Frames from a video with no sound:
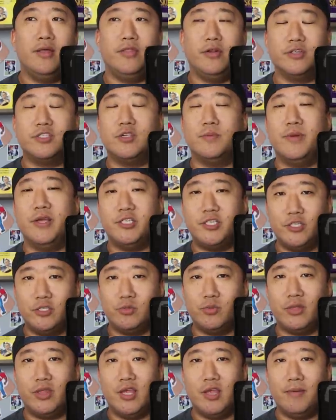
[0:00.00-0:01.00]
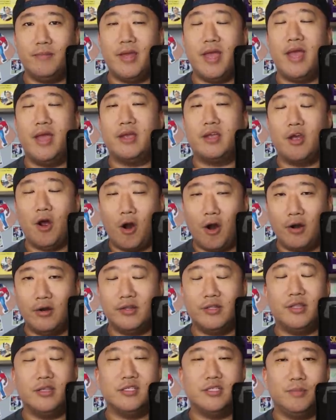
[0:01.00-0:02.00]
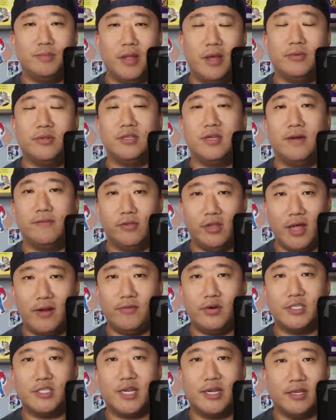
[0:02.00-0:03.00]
there's some issues with him at guard. Does he play with enough leverage?